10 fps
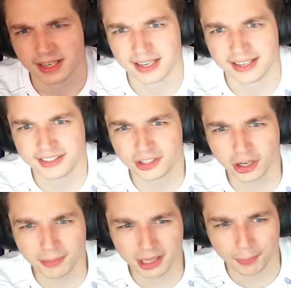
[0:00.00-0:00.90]
he
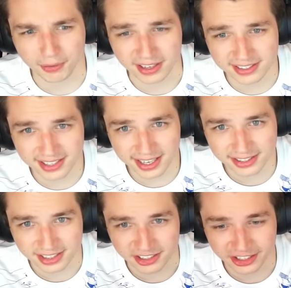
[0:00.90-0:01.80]
talking about the
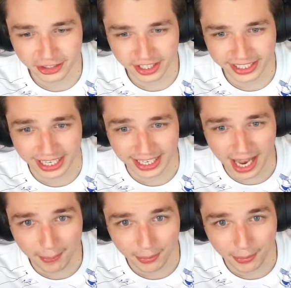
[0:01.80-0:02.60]
princess? Is he gonna kidnap